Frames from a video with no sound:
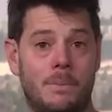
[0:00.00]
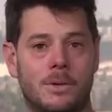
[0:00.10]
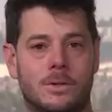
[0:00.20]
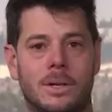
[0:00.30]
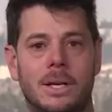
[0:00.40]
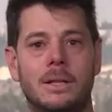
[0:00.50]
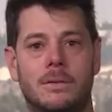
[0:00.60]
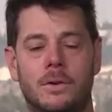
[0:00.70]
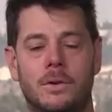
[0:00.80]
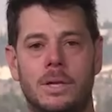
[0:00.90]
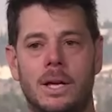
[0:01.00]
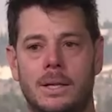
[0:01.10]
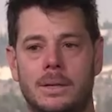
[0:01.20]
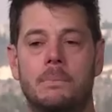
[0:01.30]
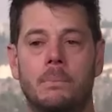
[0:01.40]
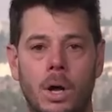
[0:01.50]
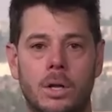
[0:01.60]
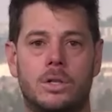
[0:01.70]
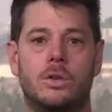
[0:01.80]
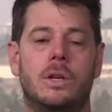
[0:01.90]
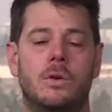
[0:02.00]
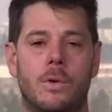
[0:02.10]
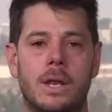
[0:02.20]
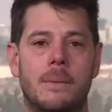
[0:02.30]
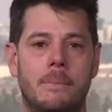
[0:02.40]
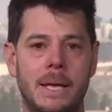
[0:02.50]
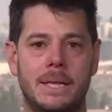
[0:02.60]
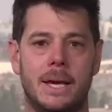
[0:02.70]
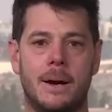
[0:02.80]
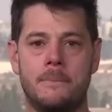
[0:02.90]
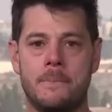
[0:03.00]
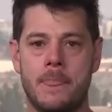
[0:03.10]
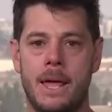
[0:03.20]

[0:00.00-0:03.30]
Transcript: I personally interviewed that monitor the Iranian media